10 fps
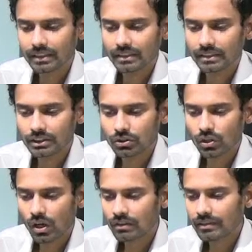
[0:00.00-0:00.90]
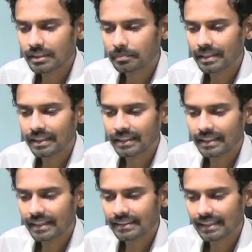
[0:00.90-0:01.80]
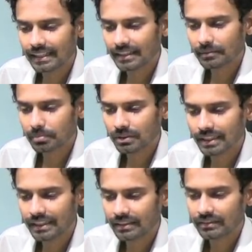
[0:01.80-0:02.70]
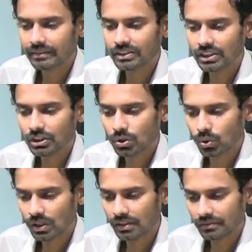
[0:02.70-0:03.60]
this should always be treated as 100%, which is total.